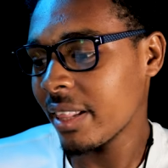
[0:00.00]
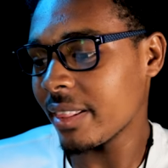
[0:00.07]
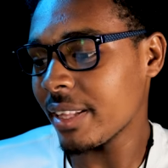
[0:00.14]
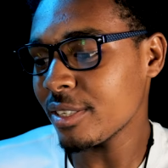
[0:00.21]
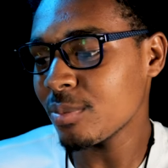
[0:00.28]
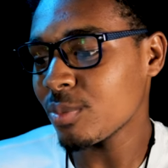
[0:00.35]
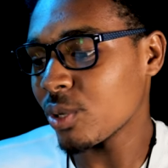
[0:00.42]

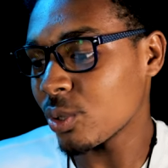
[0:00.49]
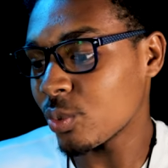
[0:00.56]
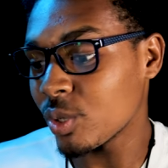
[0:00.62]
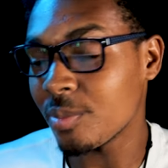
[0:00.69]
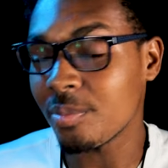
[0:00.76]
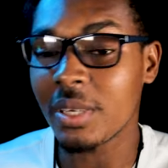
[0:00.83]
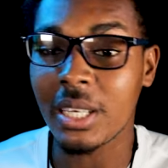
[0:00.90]
This mode
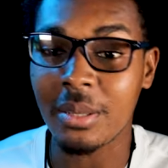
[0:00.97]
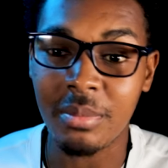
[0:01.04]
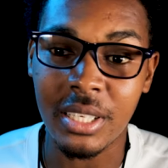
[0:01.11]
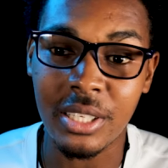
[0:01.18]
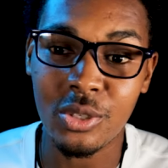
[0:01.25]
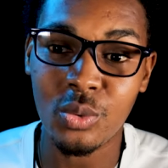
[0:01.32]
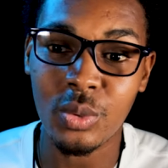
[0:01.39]
would make
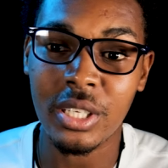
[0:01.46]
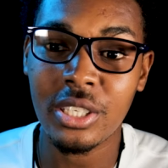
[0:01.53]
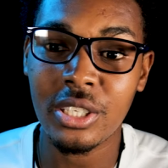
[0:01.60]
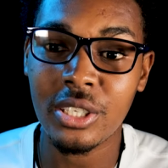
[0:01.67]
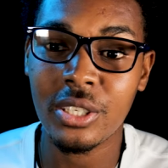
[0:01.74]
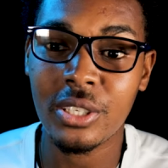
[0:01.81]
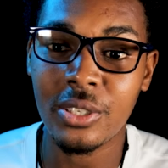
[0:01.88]
me
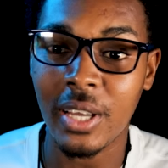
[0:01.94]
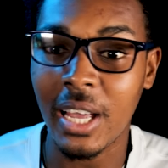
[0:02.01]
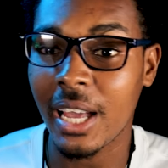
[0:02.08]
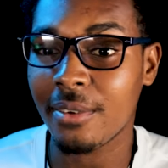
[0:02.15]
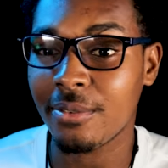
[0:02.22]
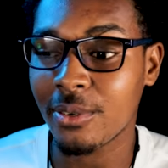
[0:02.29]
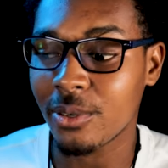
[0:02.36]
switch to
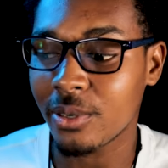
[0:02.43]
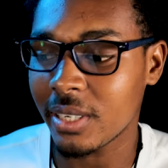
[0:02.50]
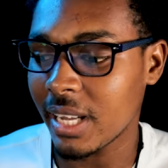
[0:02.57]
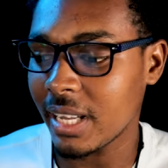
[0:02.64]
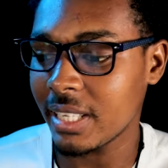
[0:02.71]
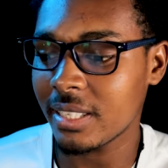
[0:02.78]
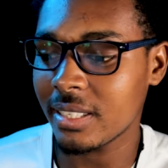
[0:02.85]
iPhone
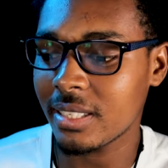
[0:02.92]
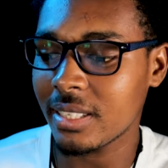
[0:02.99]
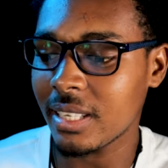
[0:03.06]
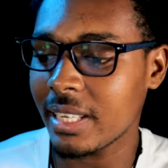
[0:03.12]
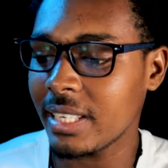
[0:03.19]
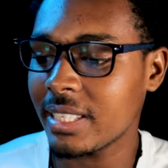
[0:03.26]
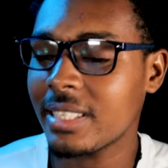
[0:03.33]
and it's
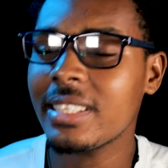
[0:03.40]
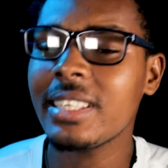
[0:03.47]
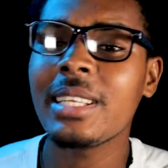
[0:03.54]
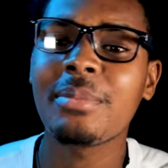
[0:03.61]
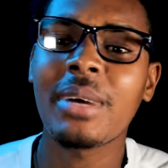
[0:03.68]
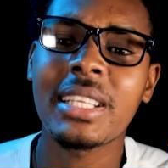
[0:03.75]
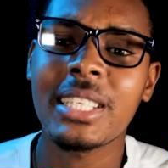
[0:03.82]
a
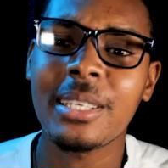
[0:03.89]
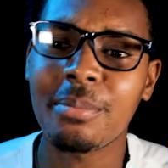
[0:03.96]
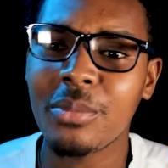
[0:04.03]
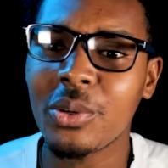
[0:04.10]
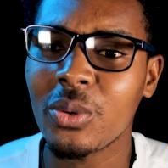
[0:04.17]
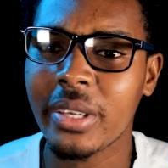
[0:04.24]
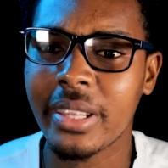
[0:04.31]
cinematic
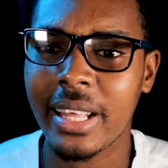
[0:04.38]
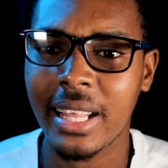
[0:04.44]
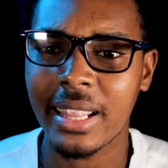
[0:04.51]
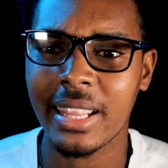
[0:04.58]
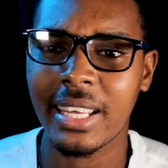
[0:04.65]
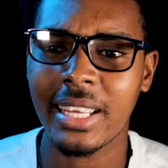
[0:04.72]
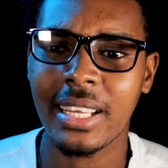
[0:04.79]
mode
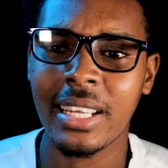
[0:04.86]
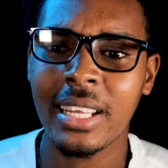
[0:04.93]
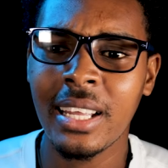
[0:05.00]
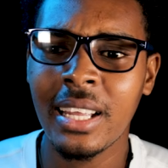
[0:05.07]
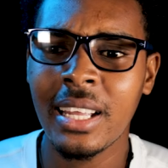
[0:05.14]
that they